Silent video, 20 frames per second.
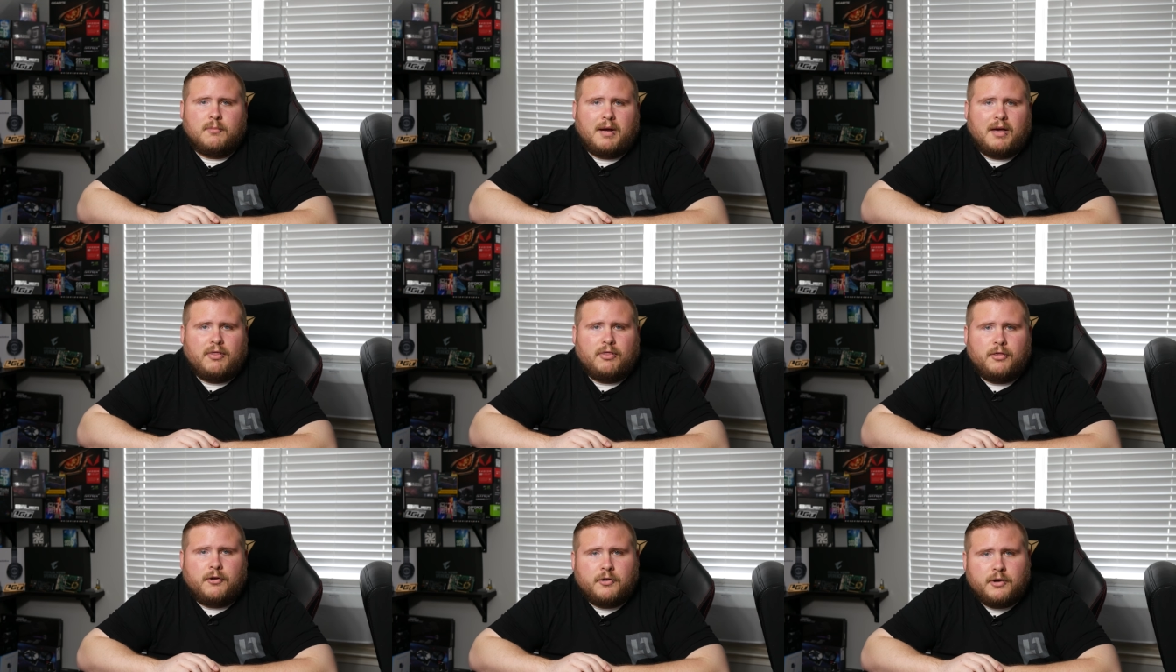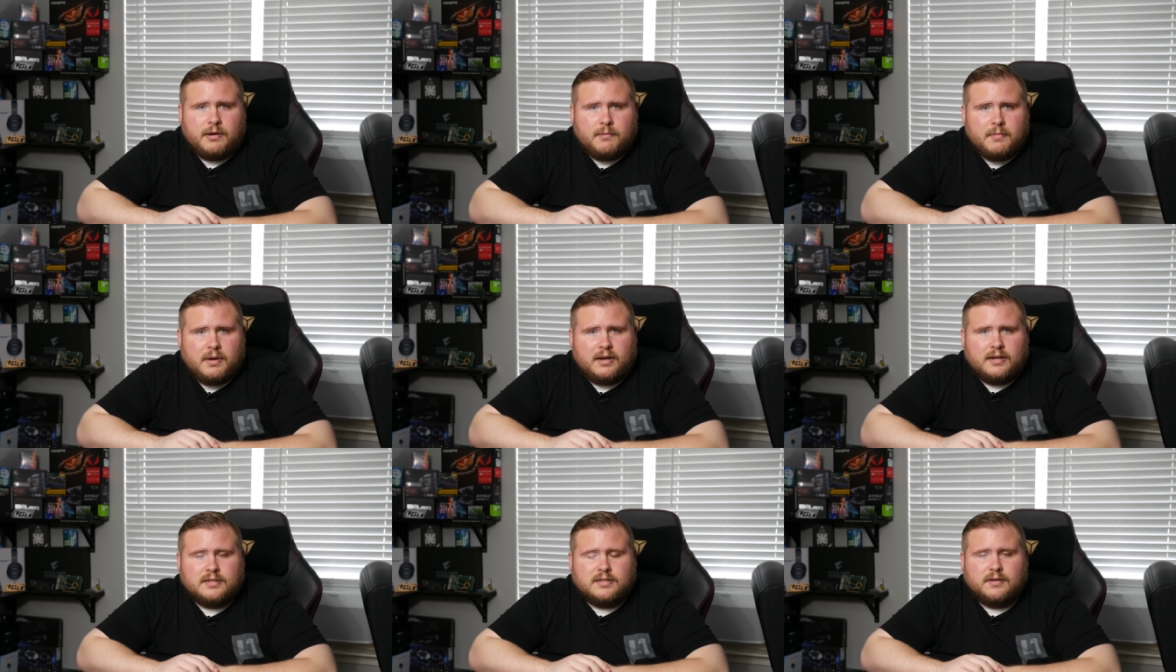about 30
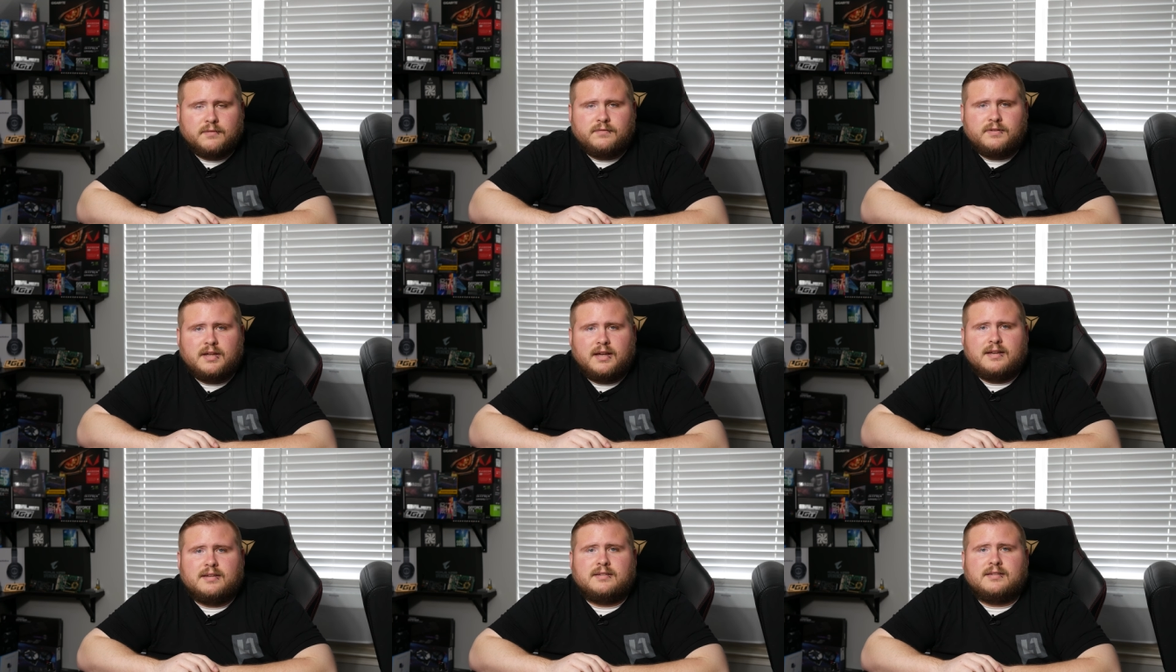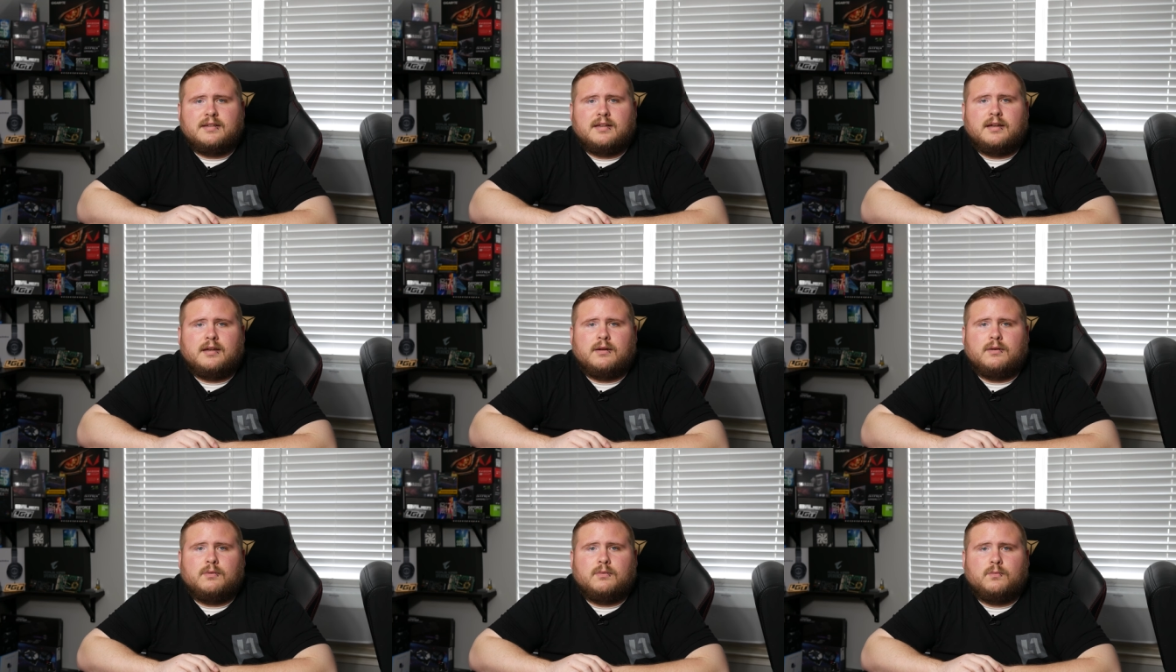minutes of
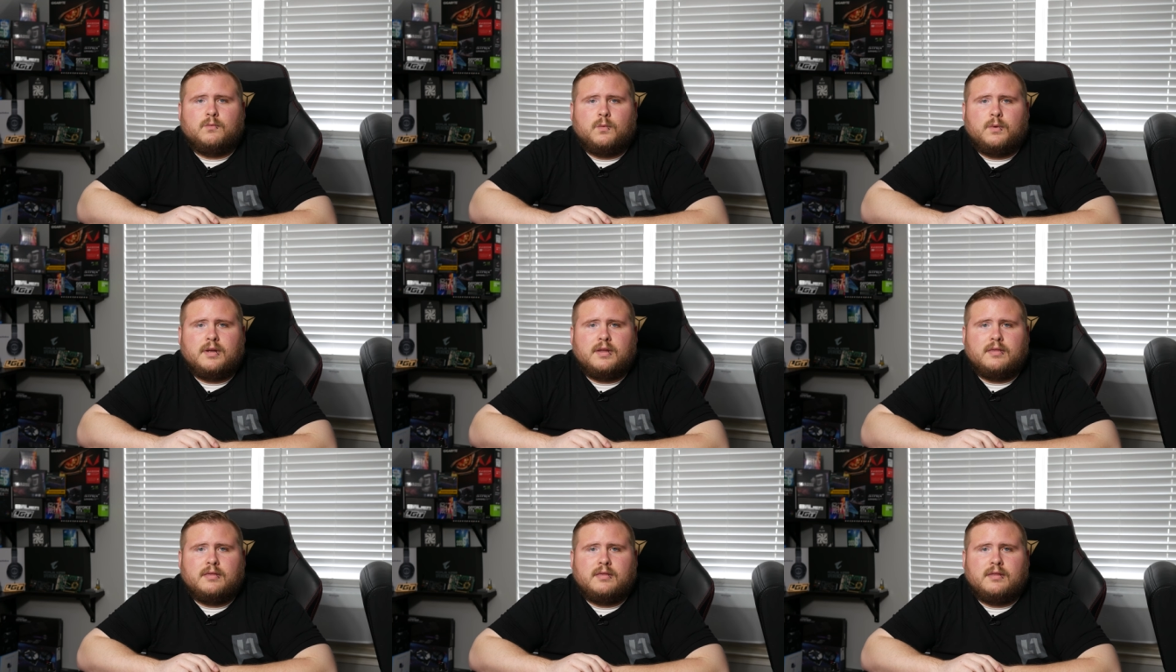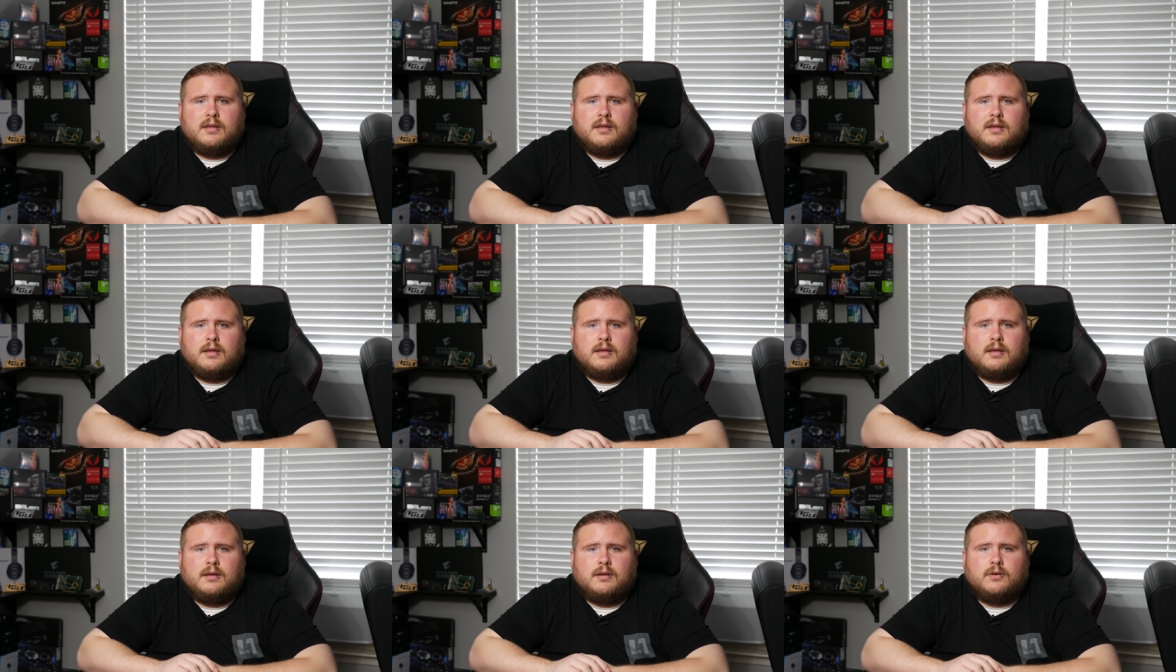testing with
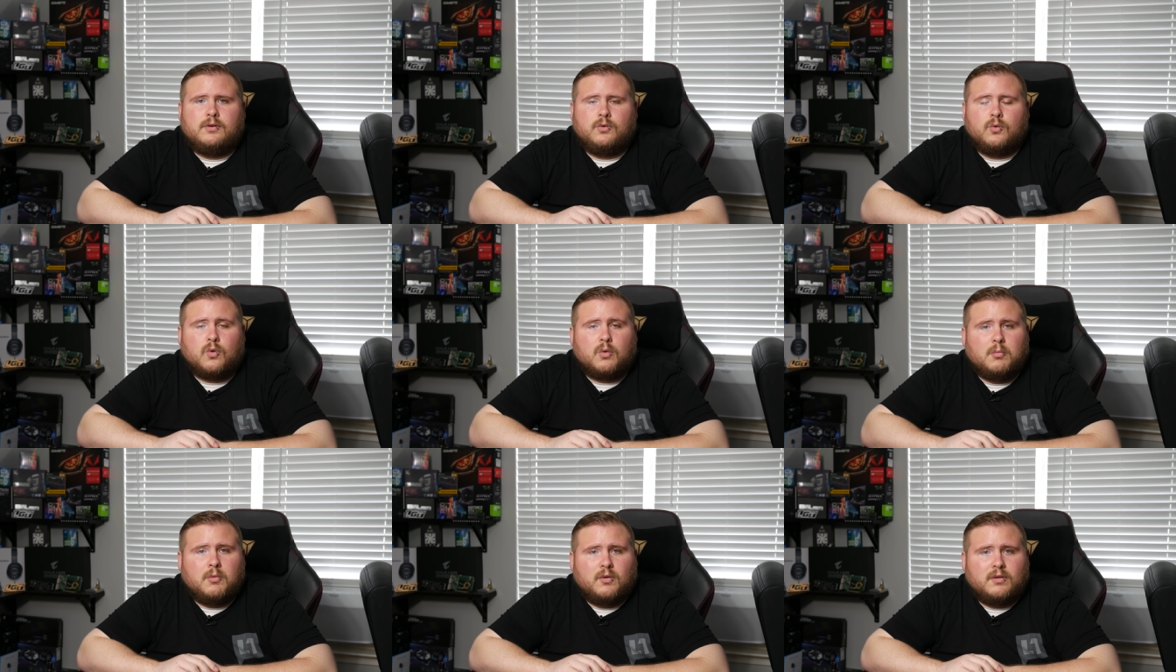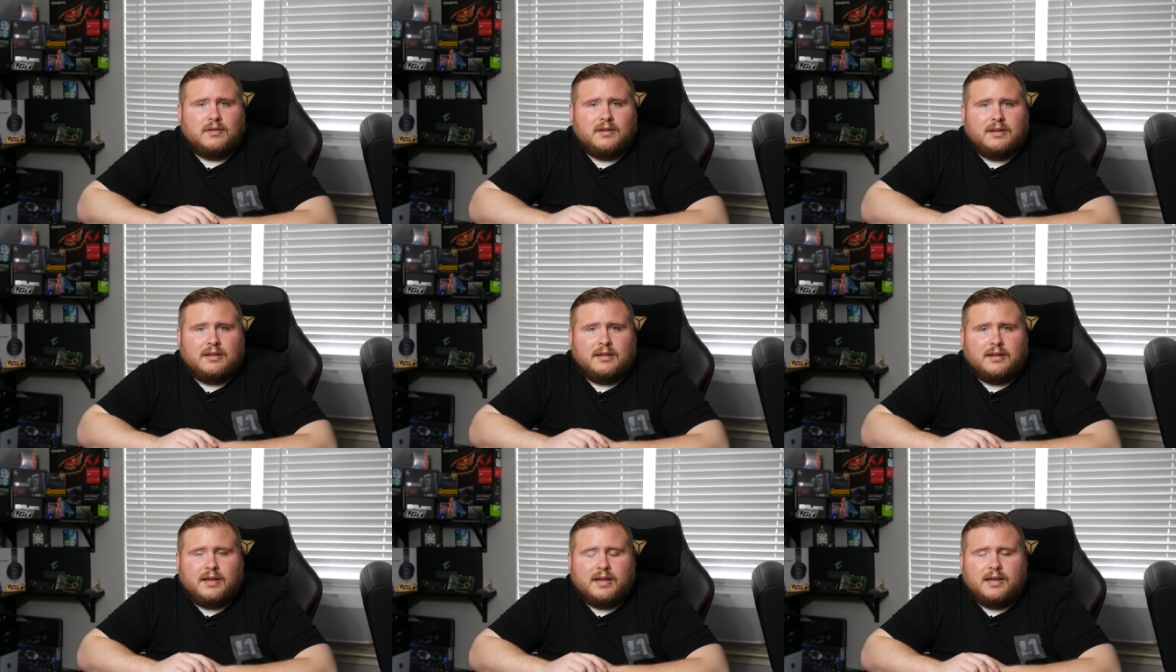the normal
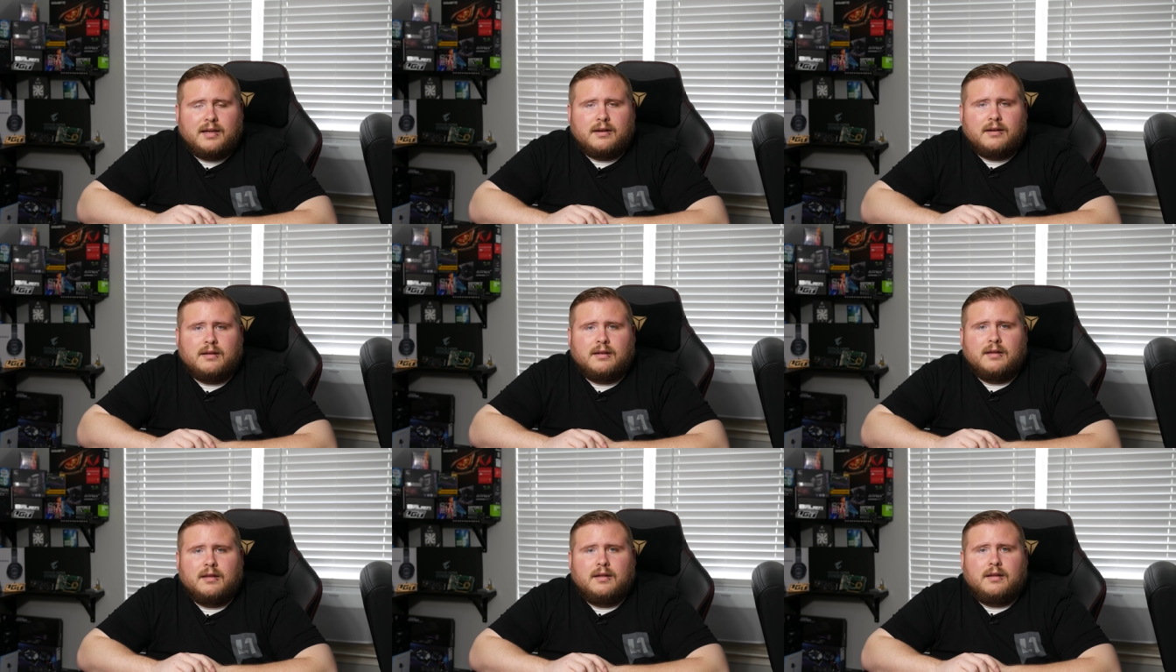delid,